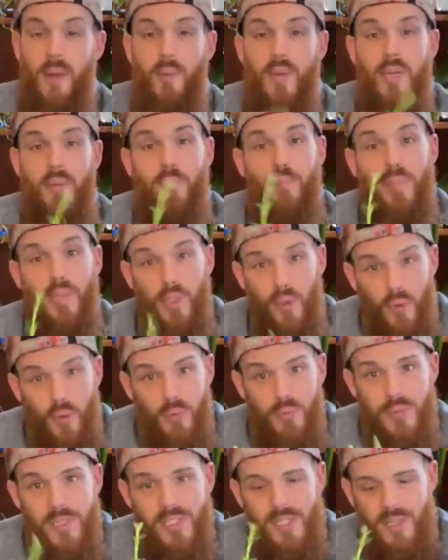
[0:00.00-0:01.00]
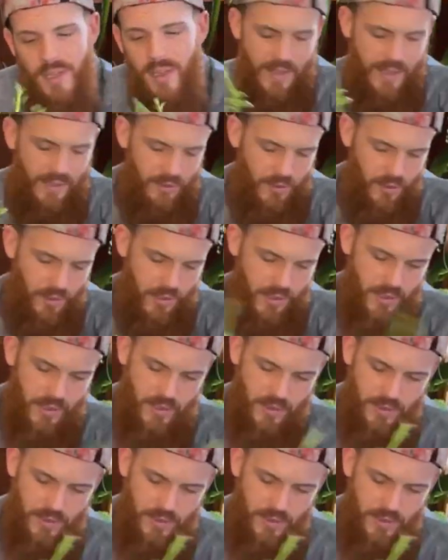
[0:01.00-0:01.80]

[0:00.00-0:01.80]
And when it blooms, they look